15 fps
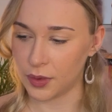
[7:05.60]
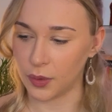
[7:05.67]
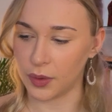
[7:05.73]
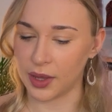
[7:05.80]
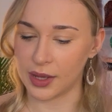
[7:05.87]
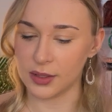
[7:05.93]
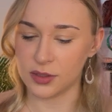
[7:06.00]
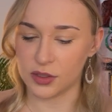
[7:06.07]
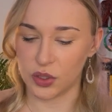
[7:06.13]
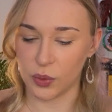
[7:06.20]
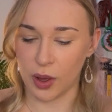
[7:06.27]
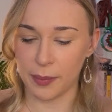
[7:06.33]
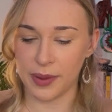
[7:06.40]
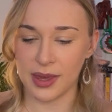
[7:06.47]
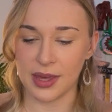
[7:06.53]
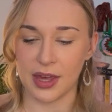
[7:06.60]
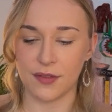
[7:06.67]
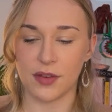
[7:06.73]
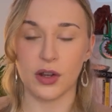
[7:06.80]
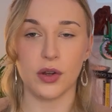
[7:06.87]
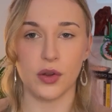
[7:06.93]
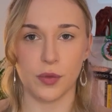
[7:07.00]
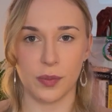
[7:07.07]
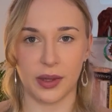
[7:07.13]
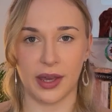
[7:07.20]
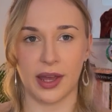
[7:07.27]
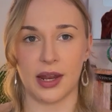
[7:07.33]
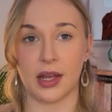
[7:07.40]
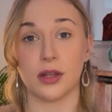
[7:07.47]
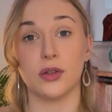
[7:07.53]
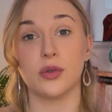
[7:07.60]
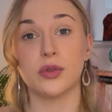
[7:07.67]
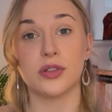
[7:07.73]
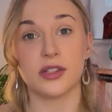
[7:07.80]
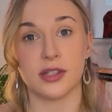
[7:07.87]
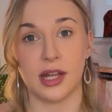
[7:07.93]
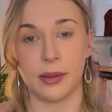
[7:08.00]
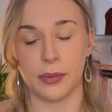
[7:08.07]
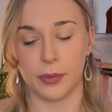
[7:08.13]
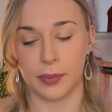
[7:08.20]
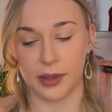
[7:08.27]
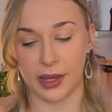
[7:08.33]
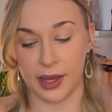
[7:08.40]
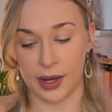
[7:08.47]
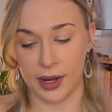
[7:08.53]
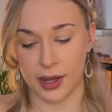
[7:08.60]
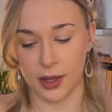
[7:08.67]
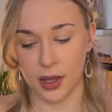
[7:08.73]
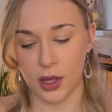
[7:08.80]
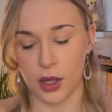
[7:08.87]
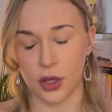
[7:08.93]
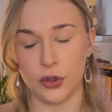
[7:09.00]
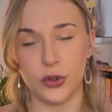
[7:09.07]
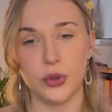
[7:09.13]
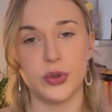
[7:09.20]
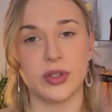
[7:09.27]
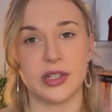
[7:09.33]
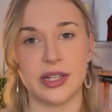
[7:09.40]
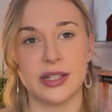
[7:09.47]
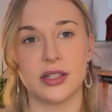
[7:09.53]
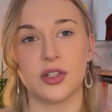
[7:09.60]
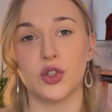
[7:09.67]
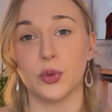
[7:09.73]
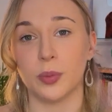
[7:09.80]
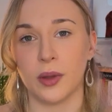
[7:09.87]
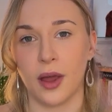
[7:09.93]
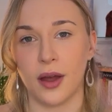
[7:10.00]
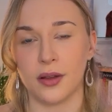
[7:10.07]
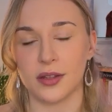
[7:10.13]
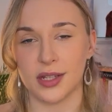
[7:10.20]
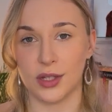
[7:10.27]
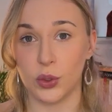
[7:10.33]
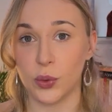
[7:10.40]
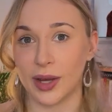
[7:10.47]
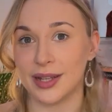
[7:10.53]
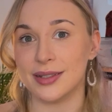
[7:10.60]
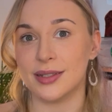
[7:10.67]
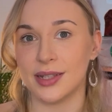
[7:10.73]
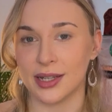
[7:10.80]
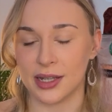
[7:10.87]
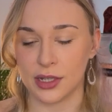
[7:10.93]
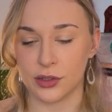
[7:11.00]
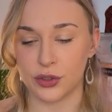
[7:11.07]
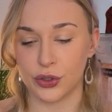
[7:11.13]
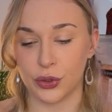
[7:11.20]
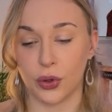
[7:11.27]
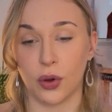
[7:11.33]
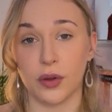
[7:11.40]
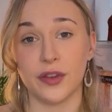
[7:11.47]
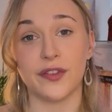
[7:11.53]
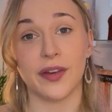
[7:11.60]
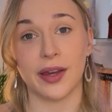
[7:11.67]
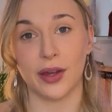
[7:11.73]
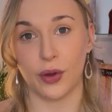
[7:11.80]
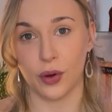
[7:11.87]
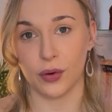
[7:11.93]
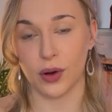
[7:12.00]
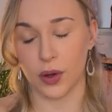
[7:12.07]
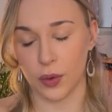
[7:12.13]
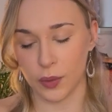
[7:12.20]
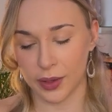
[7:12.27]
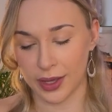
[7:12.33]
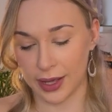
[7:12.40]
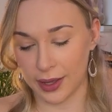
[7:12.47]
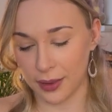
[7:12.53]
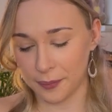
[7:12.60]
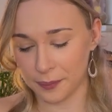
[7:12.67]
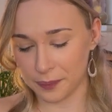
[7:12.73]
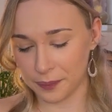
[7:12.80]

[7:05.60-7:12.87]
Okay, so you are being given a new beginning, a new stable beginning, a new seed to plant, a new idea to cultivate and grow, okay?